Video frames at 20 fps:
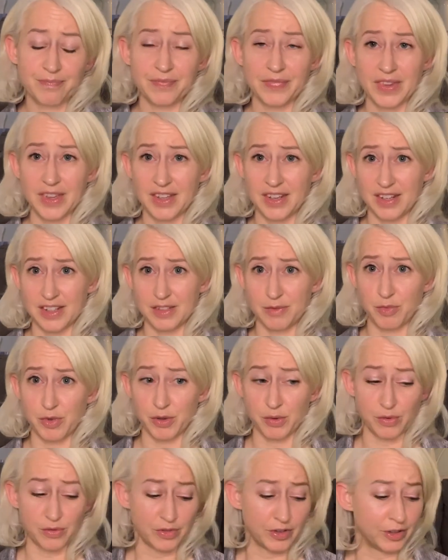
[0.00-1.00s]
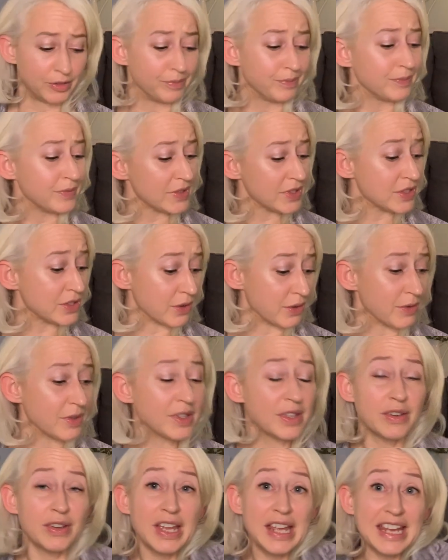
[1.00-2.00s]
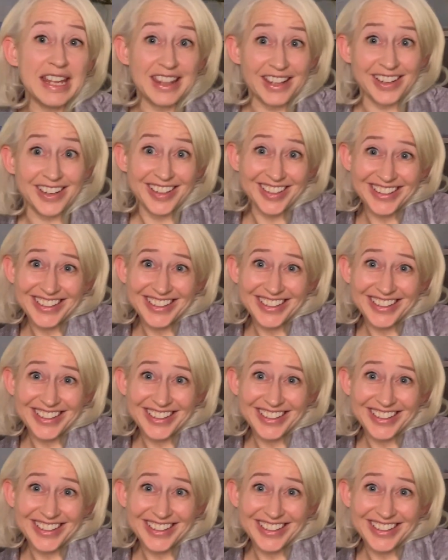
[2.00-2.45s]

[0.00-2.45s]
It is beautiful. So getting there.